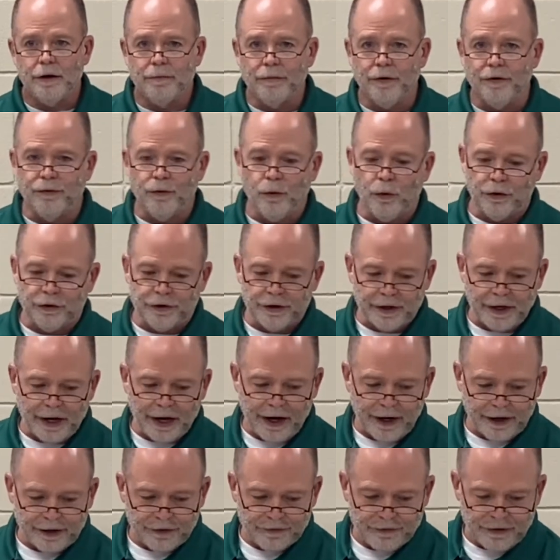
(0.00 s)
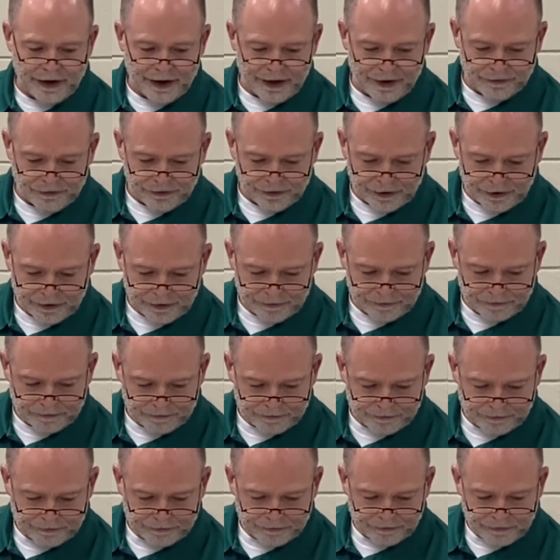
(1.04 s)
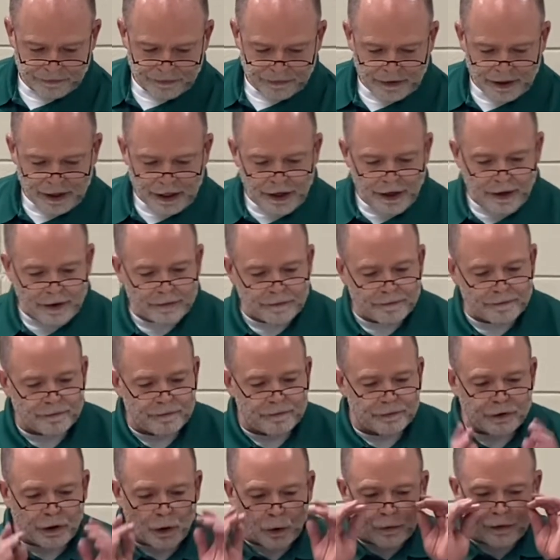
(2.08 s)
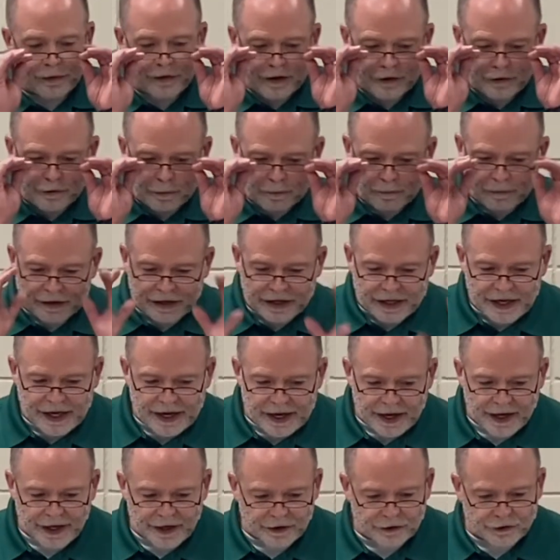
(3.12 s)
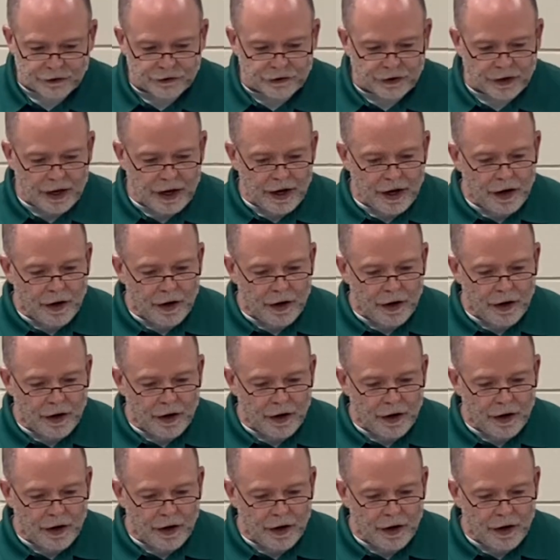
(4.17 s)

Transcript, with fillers: before the God of heaven. So this begins.